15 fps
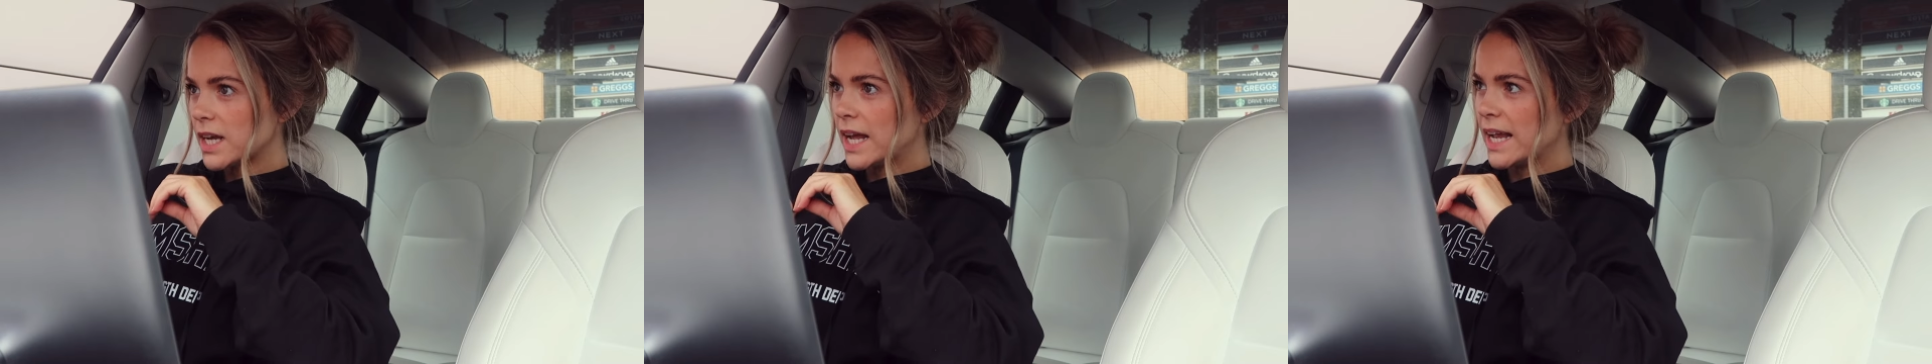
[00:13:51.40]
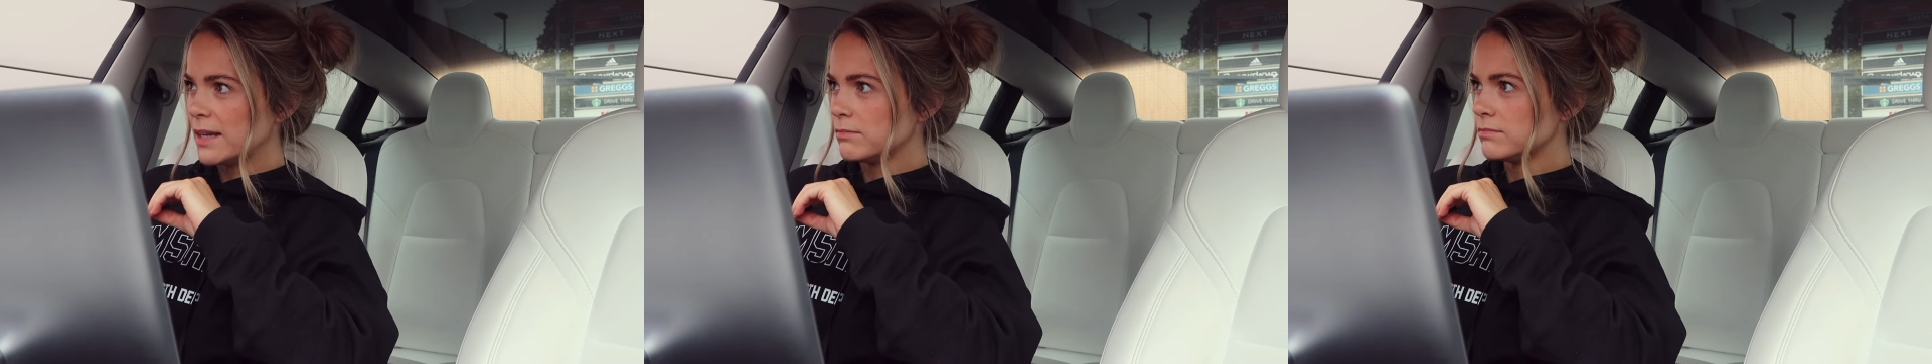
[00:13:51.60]

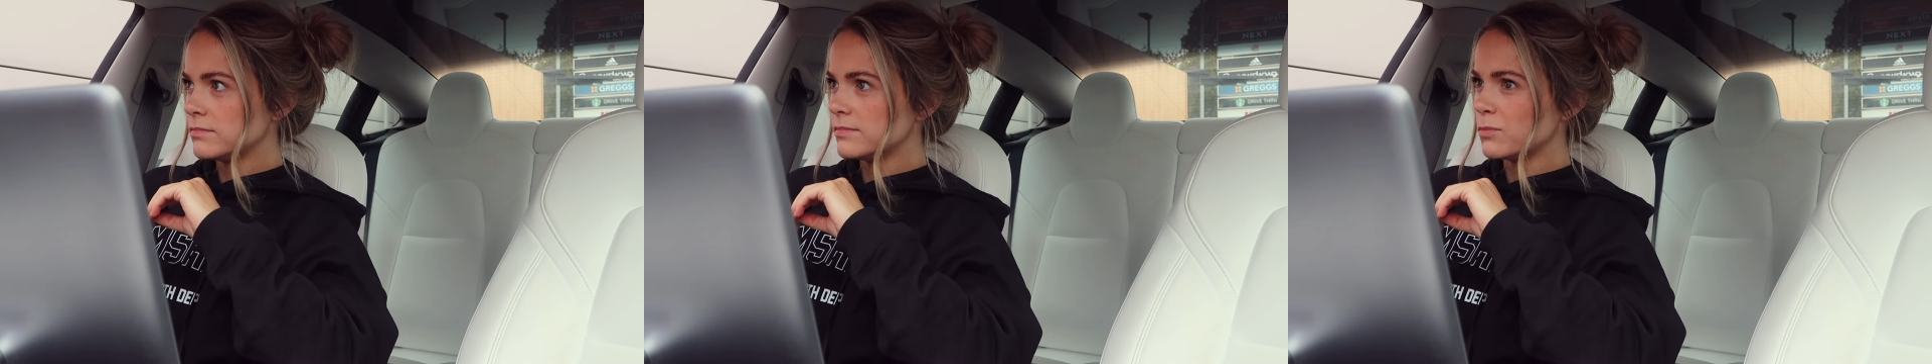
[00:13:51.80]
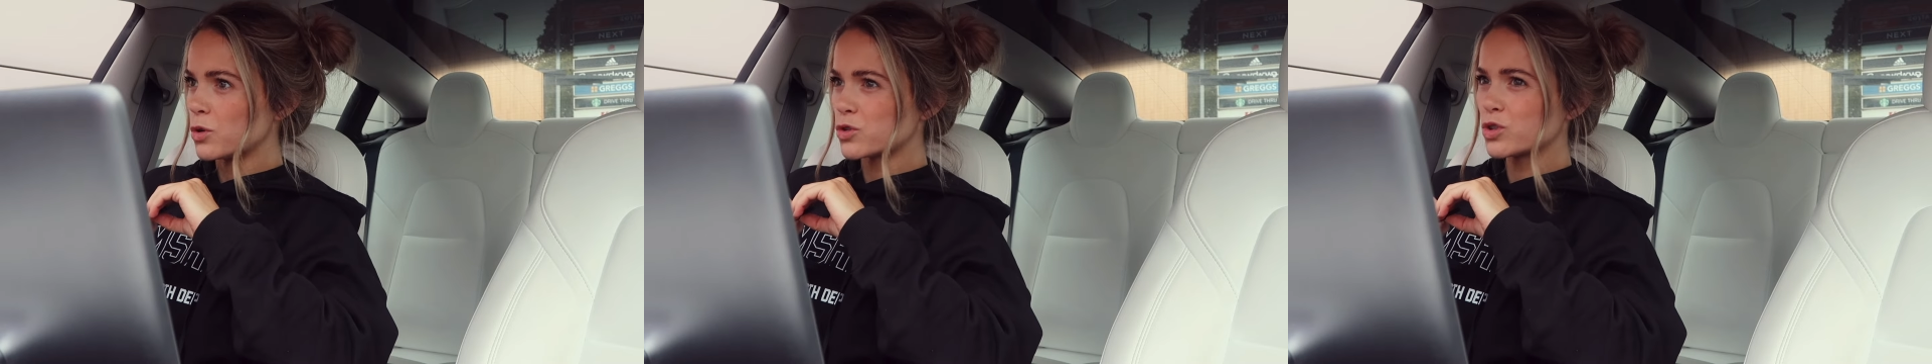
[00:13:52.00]

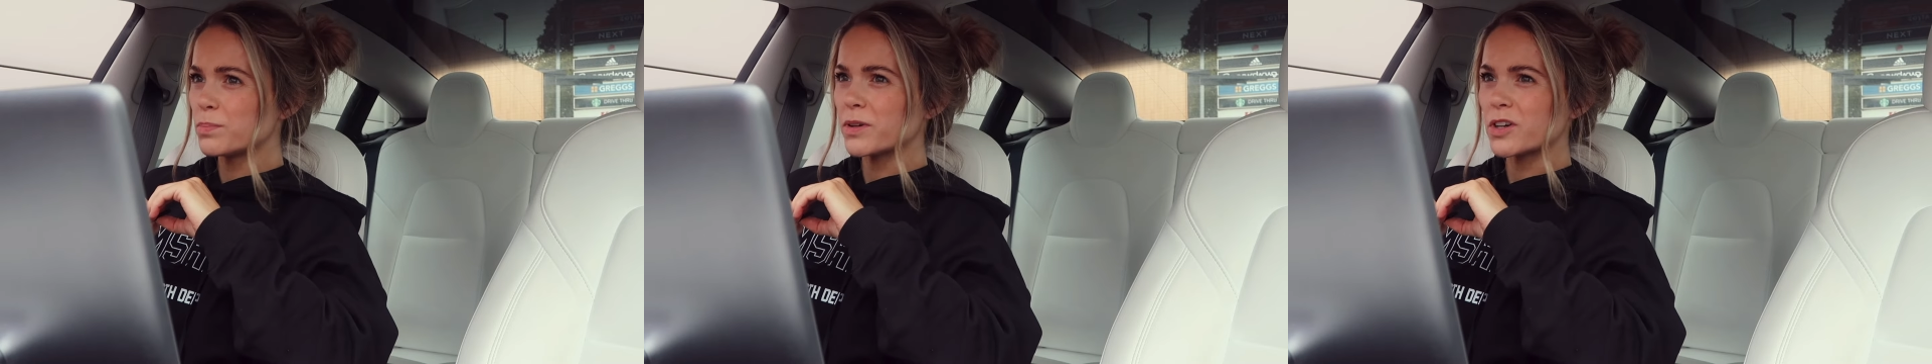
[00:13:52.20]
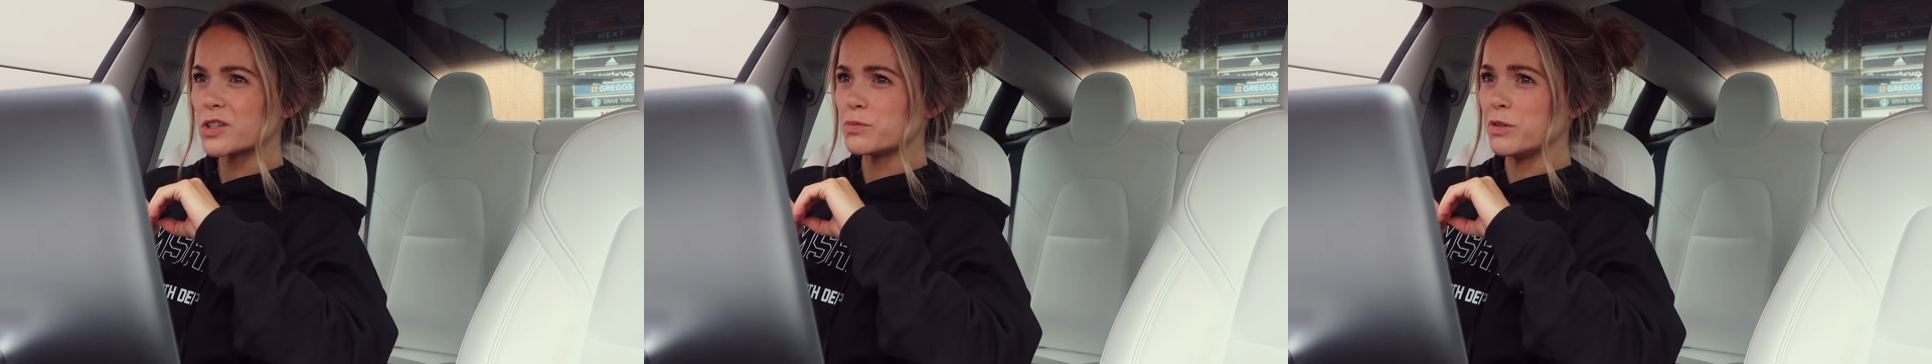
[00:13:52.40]
out. More so
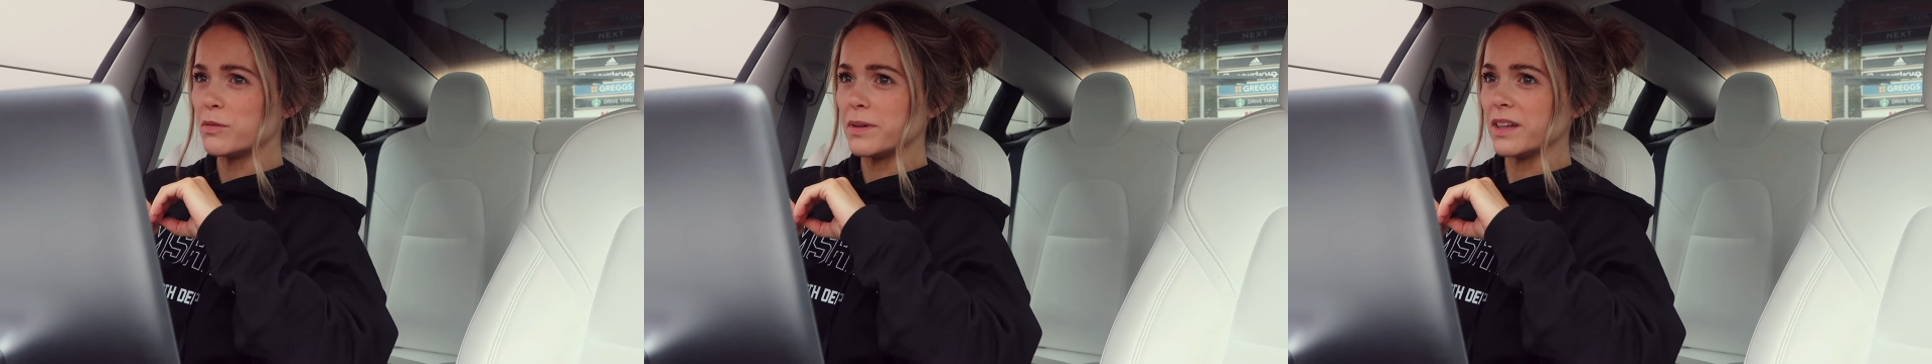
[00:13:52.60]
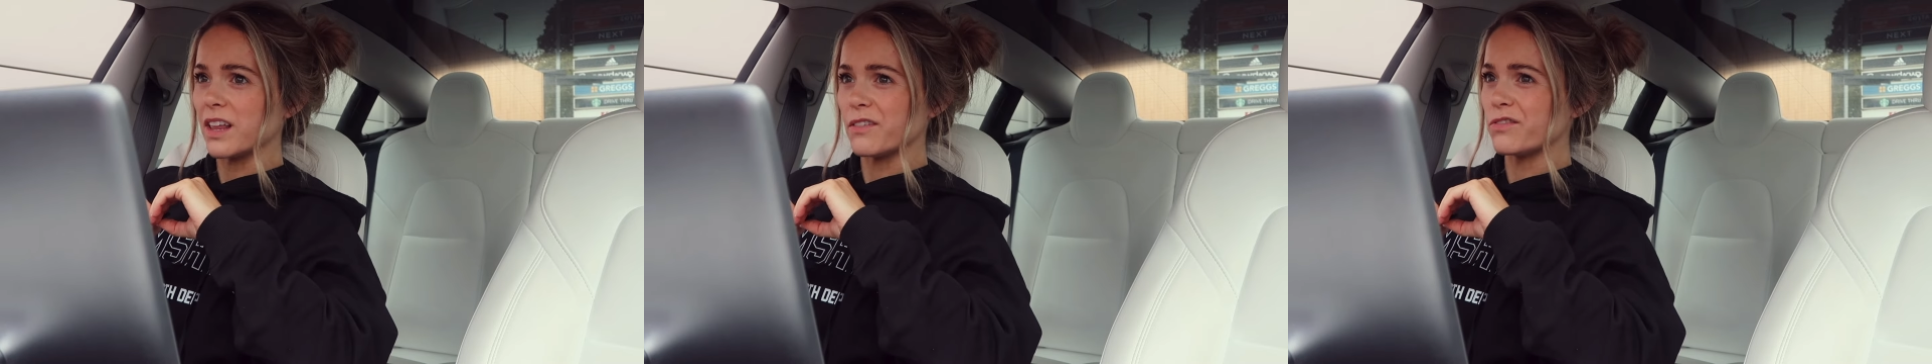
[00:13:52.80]
because where
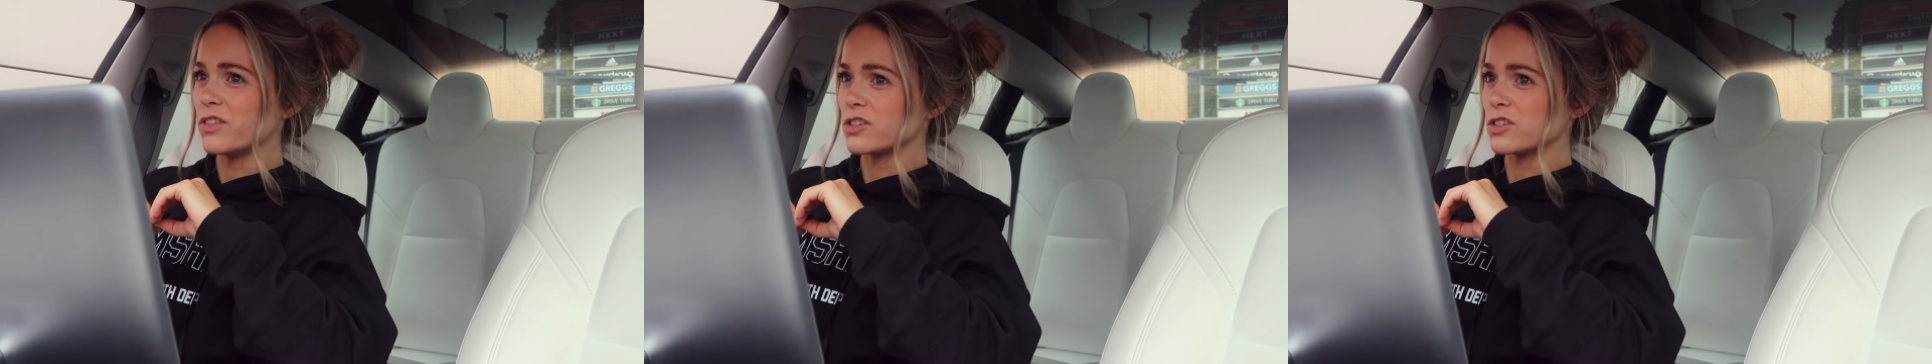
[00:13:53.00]
we live,